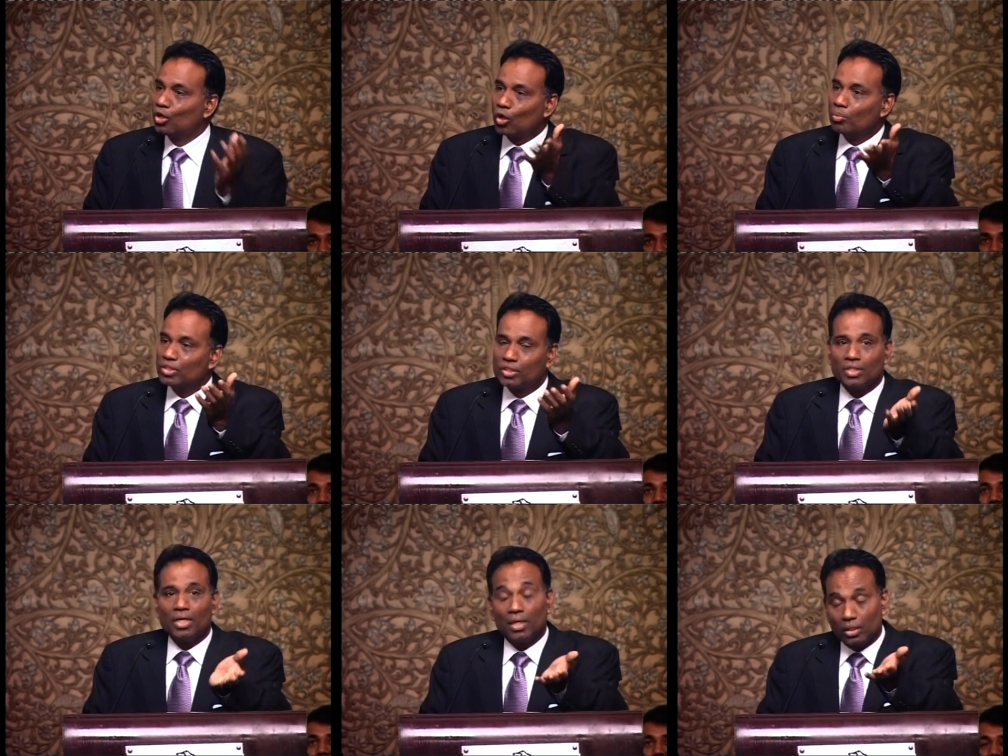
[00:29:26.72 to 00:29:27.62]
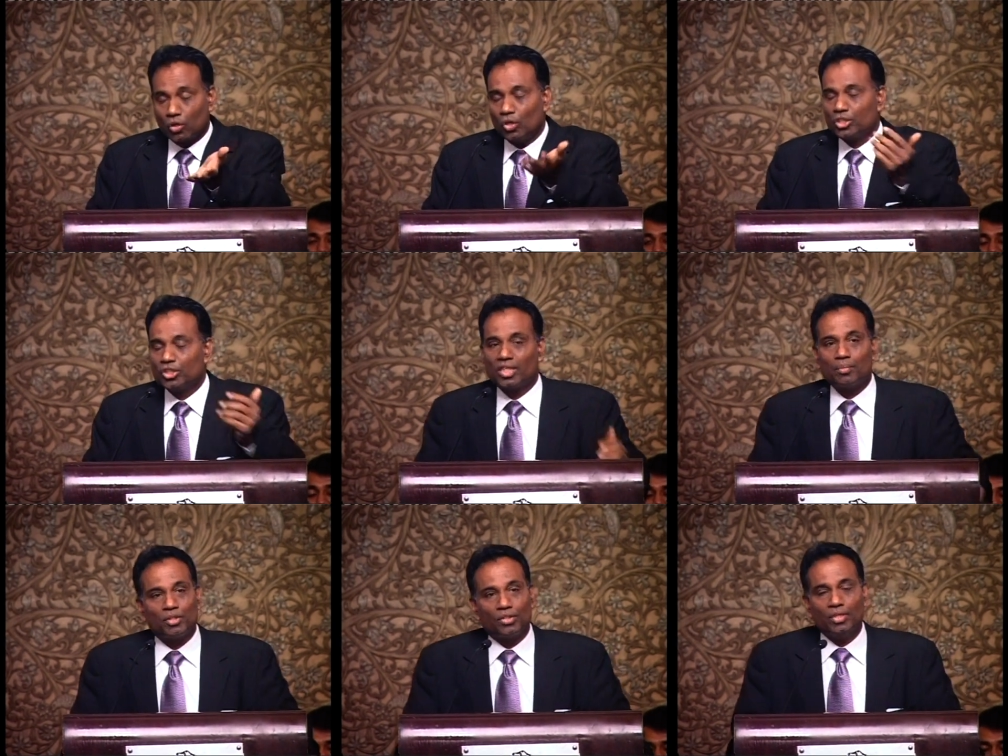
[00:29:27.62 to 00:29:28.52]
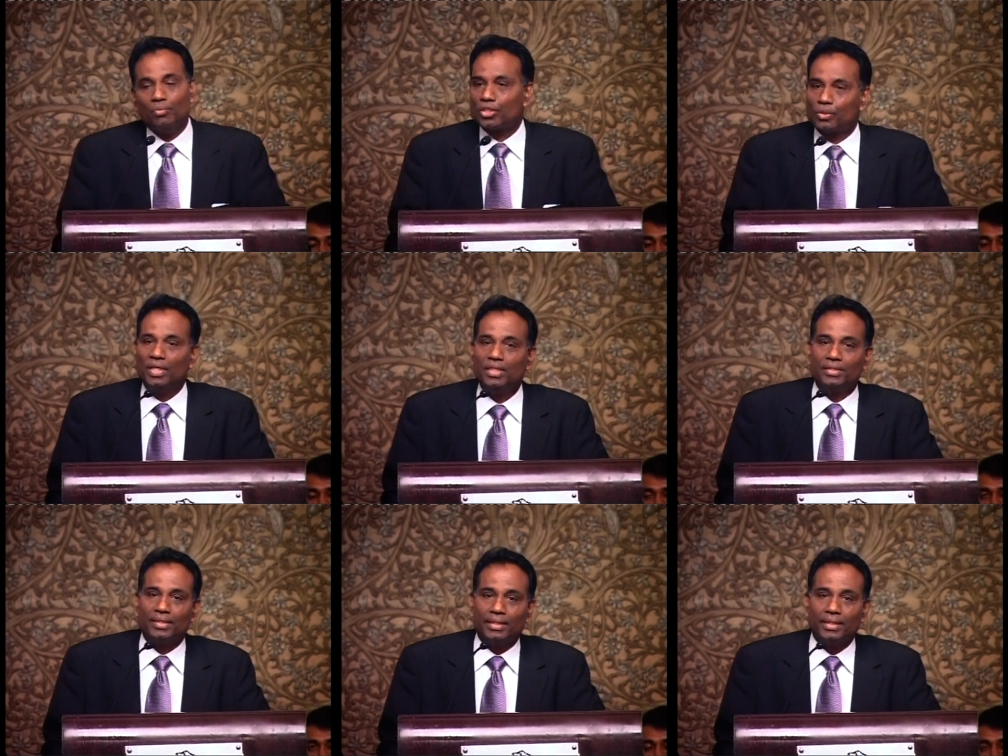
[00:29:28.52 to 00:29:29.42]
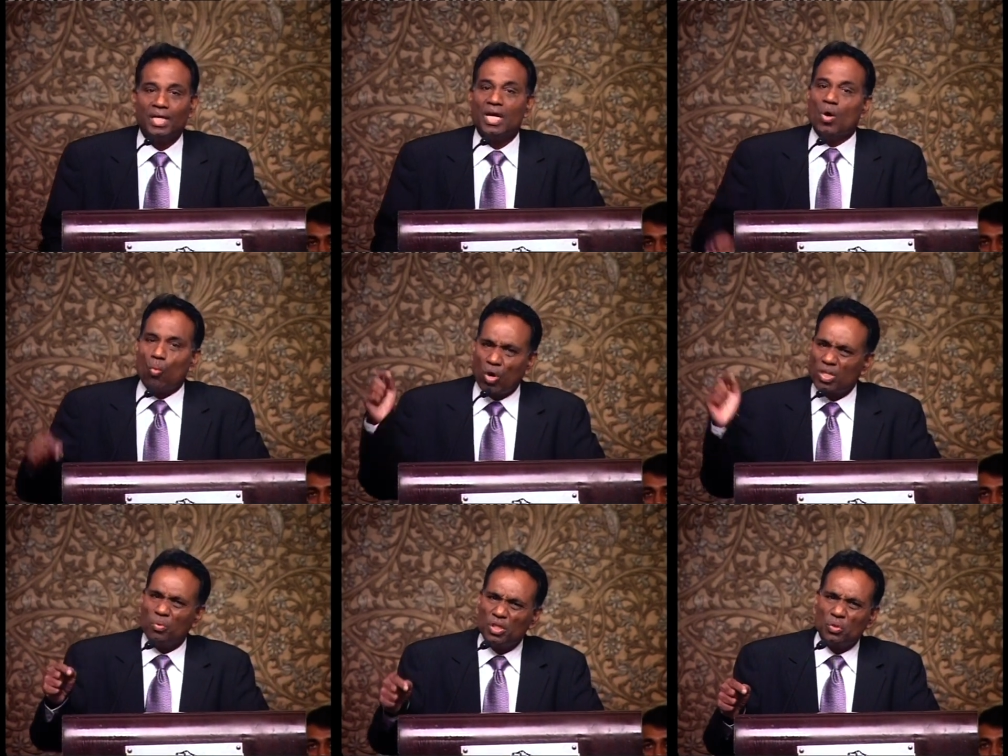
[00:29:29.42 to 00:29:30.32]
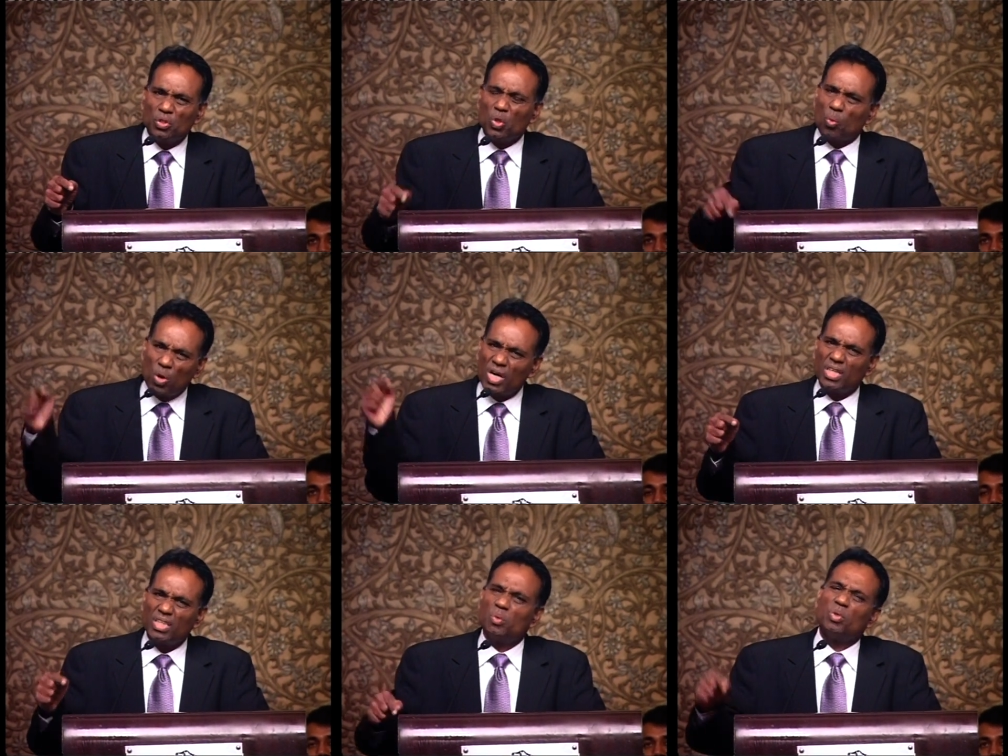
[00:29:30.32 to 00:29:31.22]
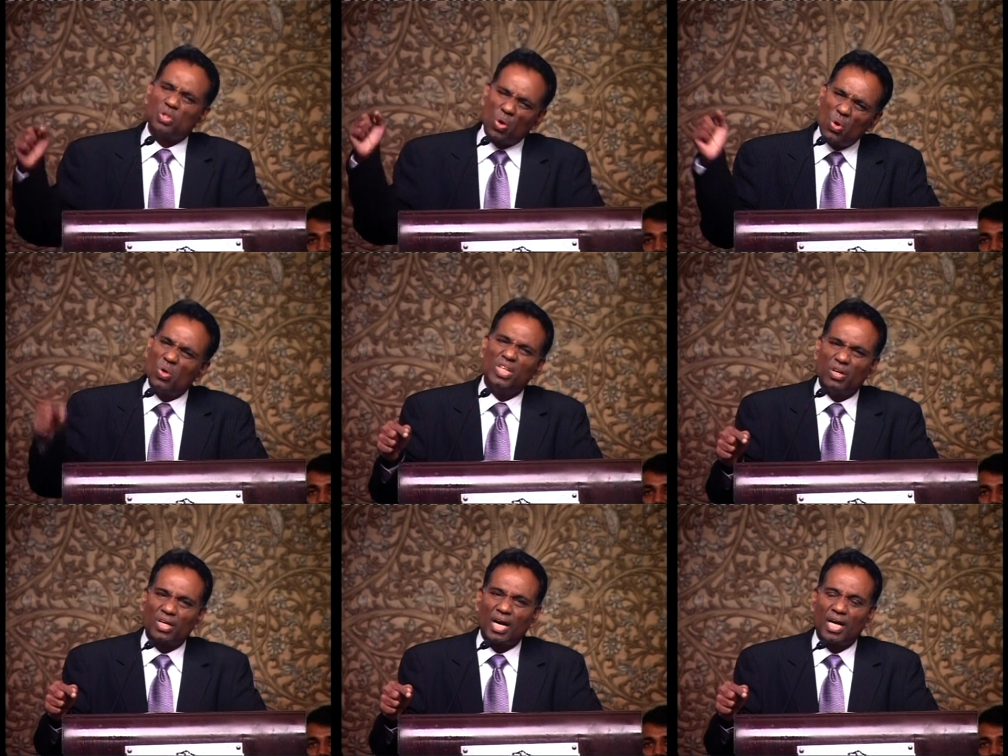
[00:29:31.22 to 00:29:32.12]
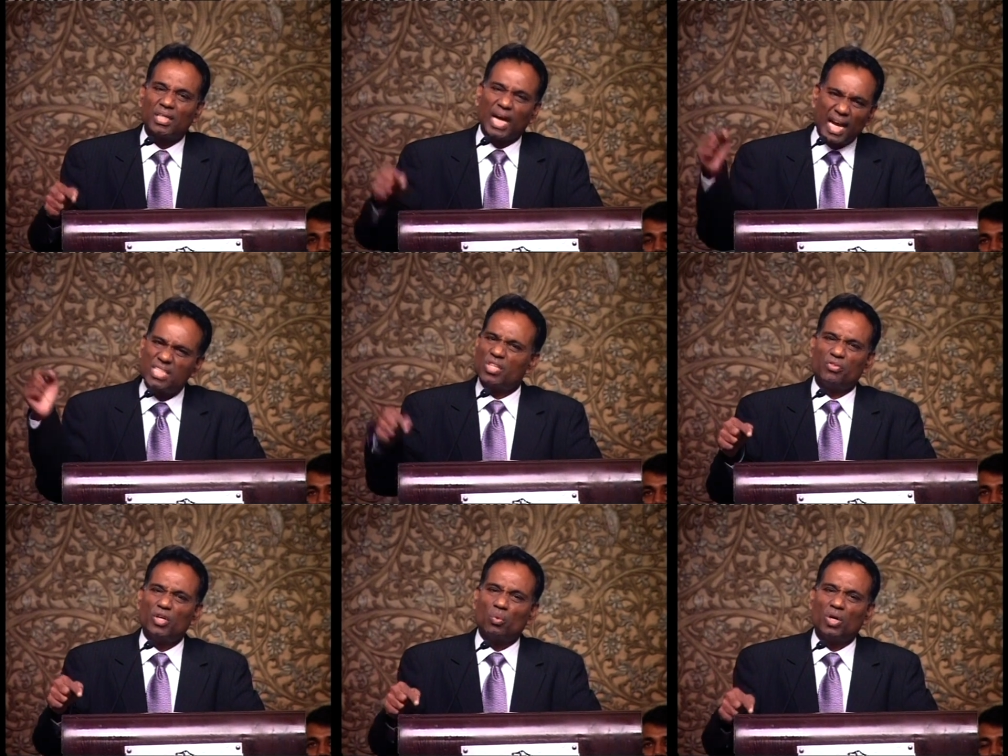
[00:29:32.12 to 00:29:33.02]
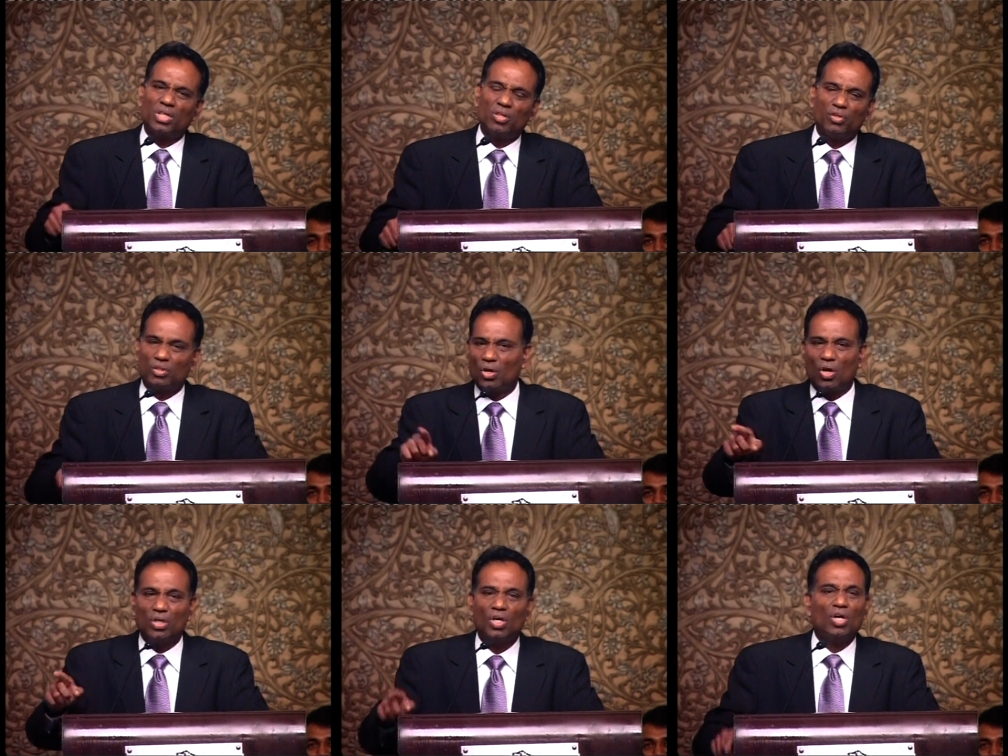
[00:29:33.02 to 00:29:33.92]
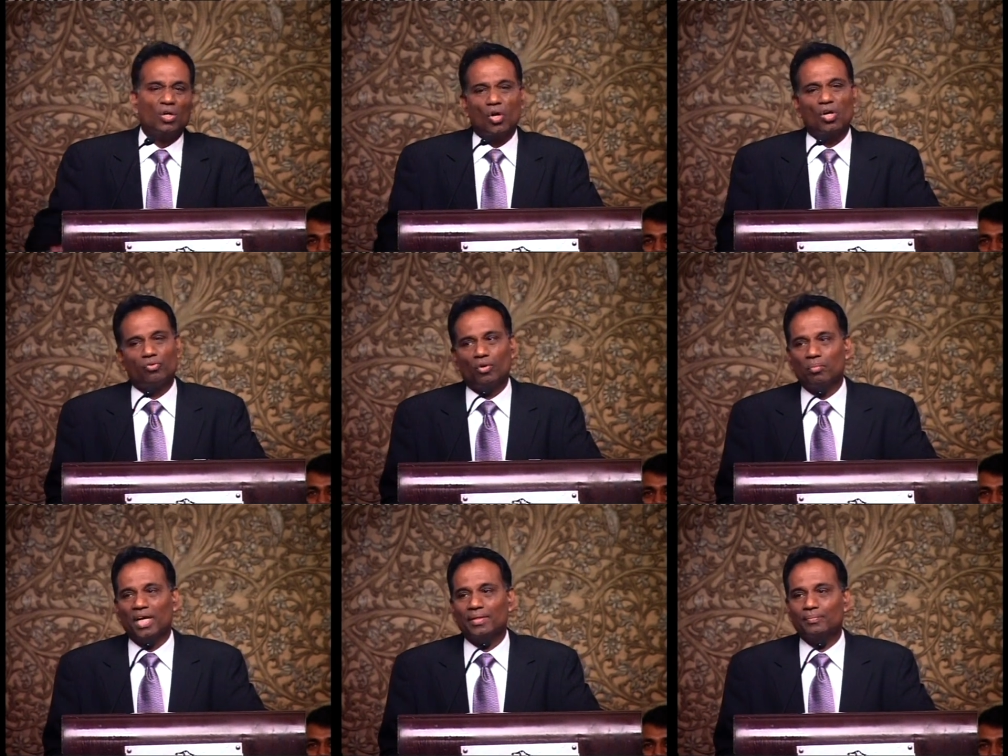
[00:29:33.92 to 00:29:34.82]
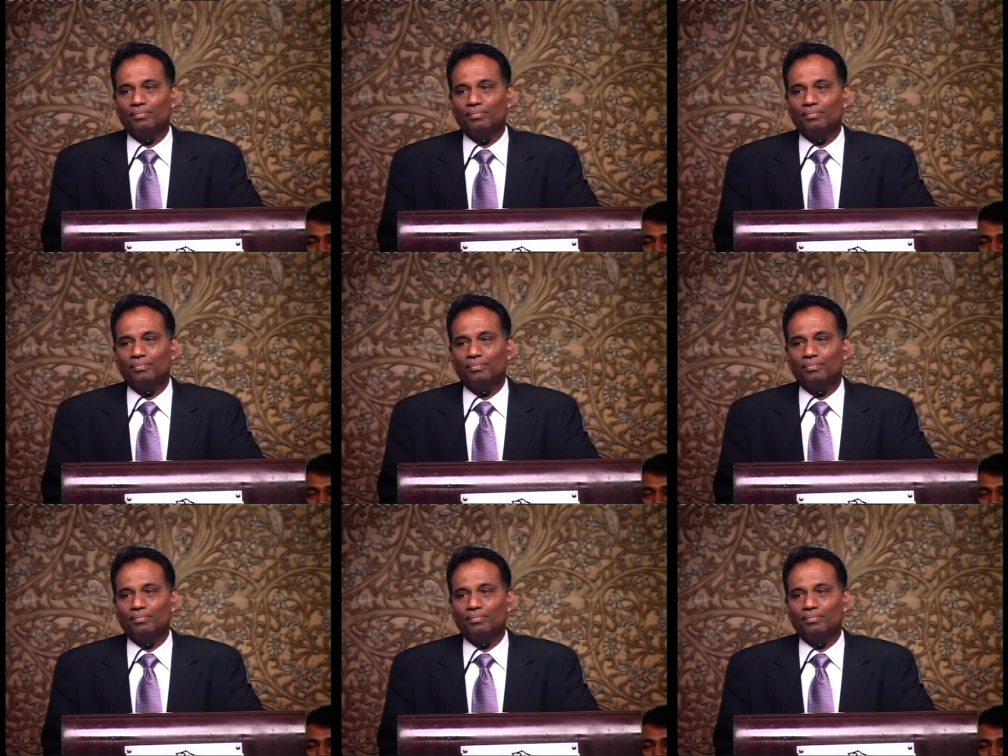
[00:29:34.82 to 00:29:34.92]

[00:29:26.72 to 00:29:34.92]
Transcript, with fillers: Romans, uh, Colossians chapter 3, verse 23. Whatever you do, work at it with all your heart, as if you are working for the Lord, not for men.